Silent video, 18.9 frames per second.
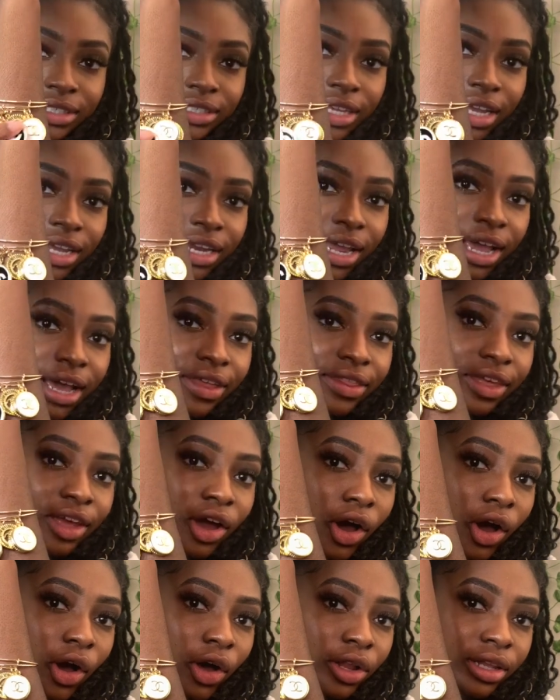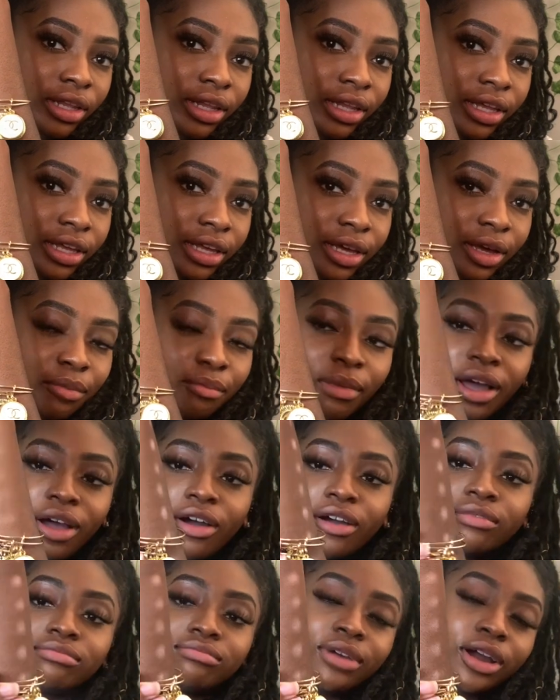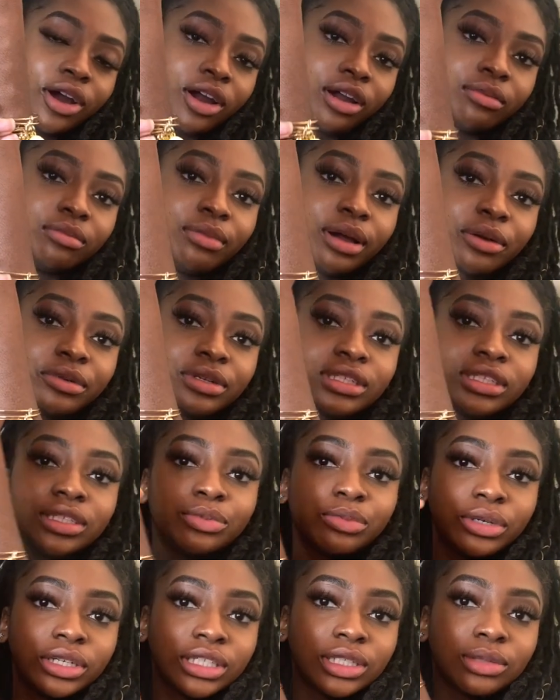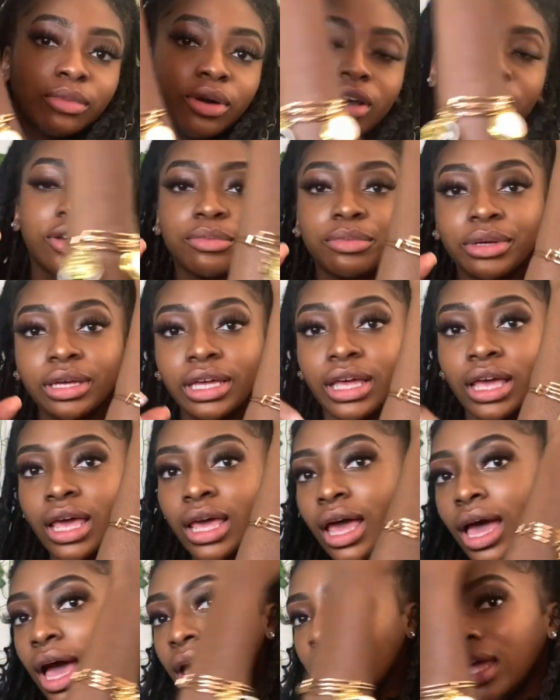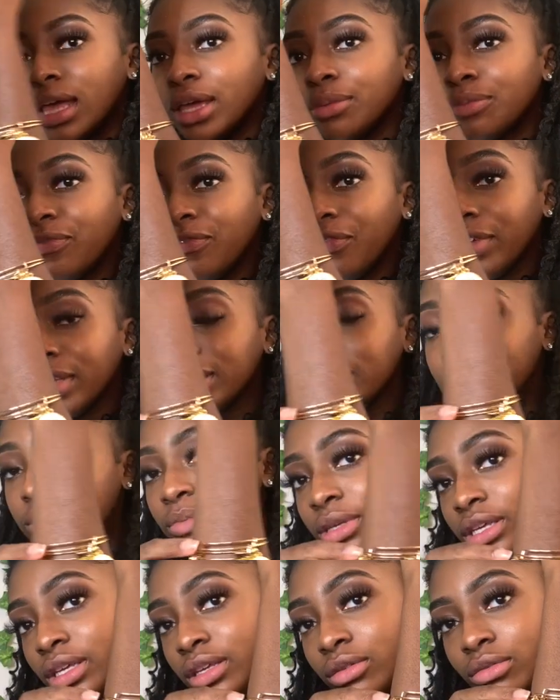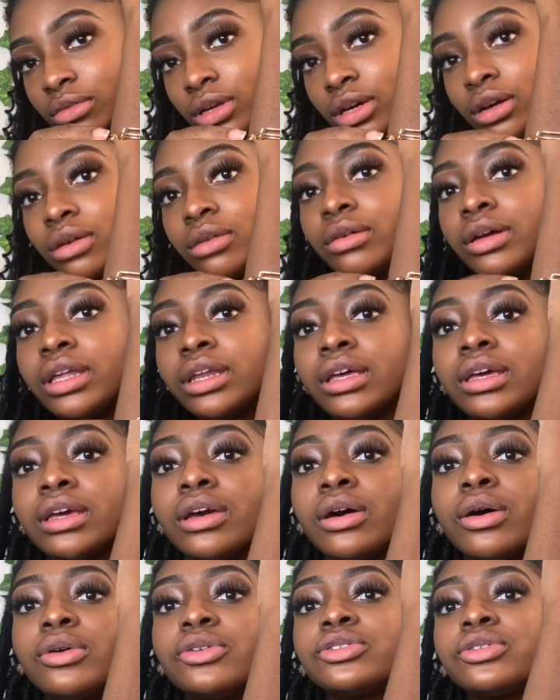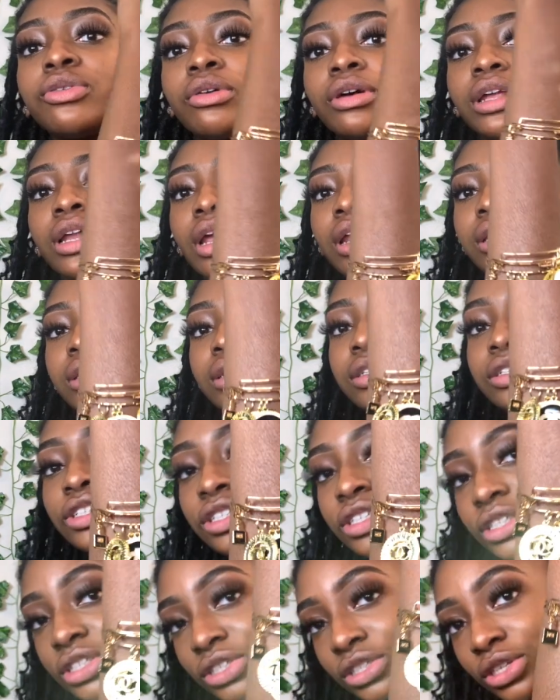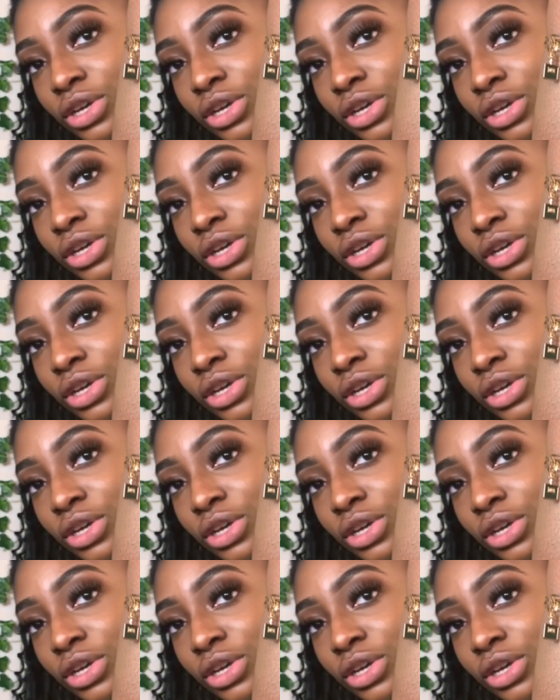just kind of how they all look. My wrist is pretty small, but it fits me, and it goes on, and it is just